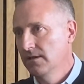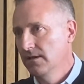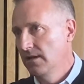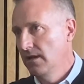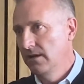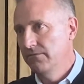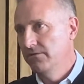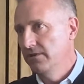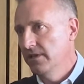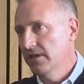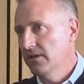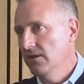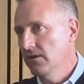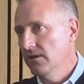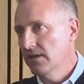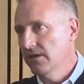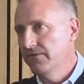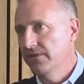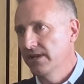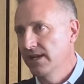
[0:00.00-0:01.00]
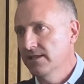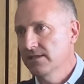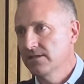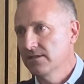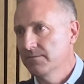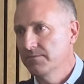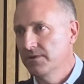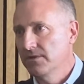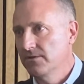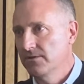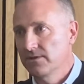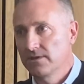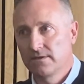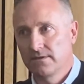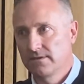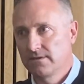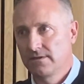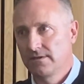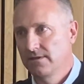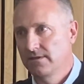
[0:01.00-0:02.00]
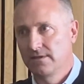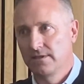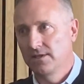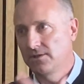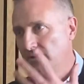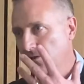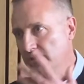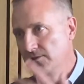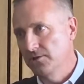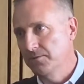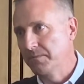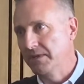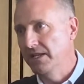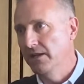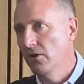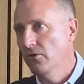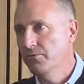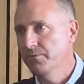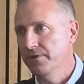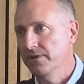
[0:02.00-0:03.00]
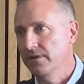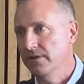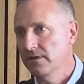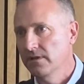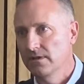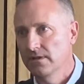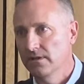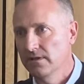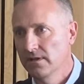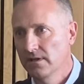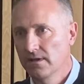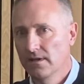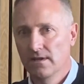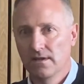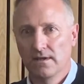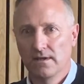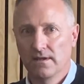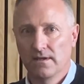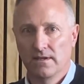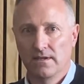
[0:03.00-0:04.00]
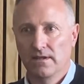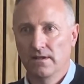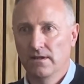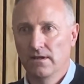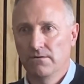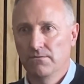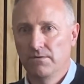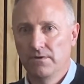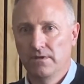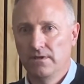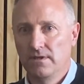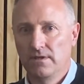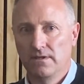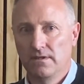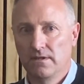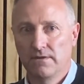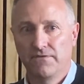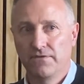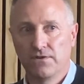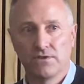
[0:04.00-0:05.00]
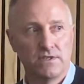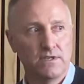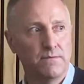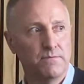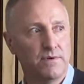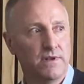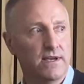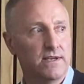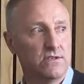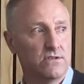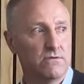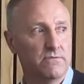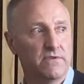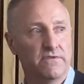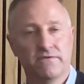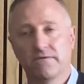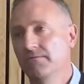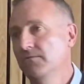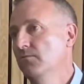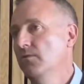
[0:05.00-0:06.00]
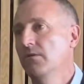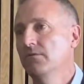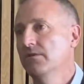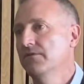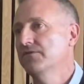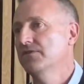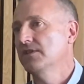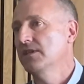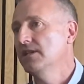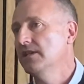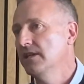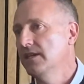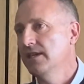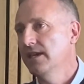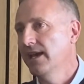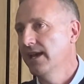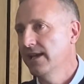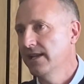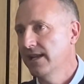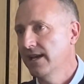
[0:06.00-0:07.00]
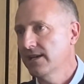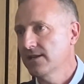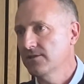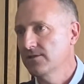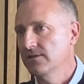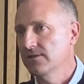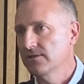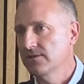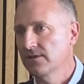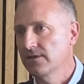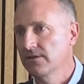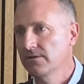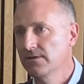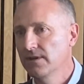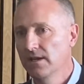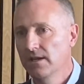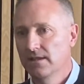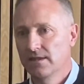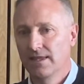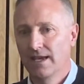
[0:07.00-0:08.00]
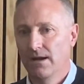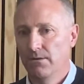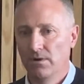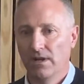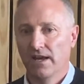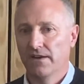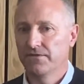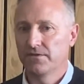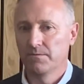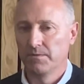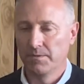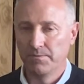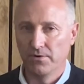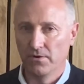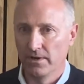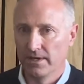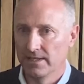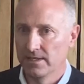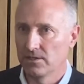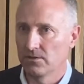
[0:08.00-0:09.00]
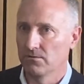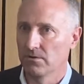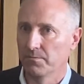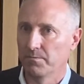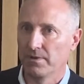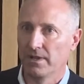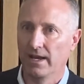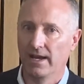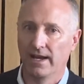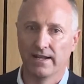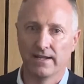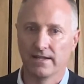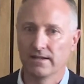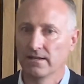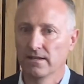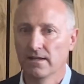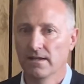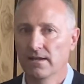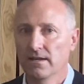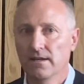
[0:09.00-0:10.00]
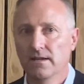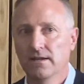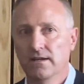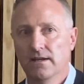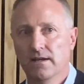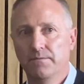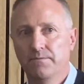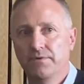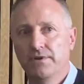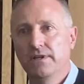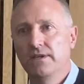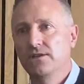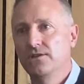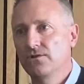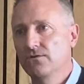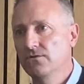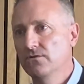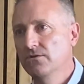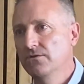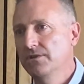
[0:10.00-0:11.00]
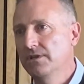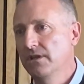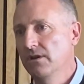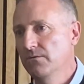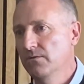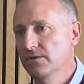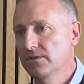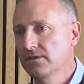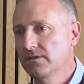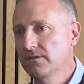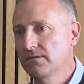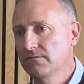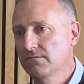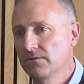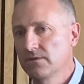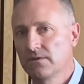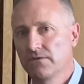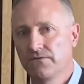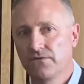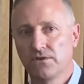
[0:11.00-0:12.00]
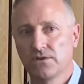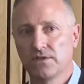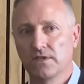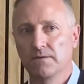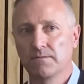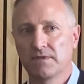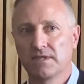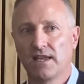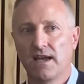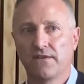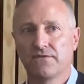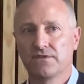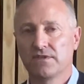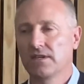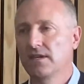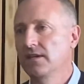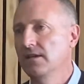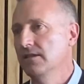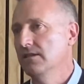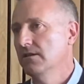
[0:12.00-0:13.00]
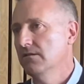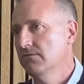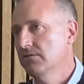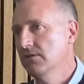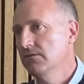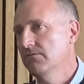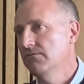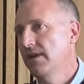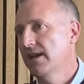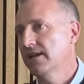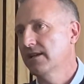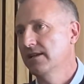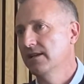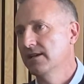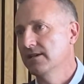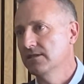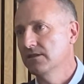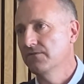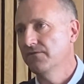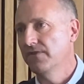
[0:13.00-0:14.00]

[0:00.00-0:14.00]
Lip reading: I really can't give an answer, because it's literally just been opened, and you know, the first team players, some of them won't have seen it yet in action. So that will have to be put into a plan, and I'm pretty sure, you know, once the first team staff see it, they'll recognise the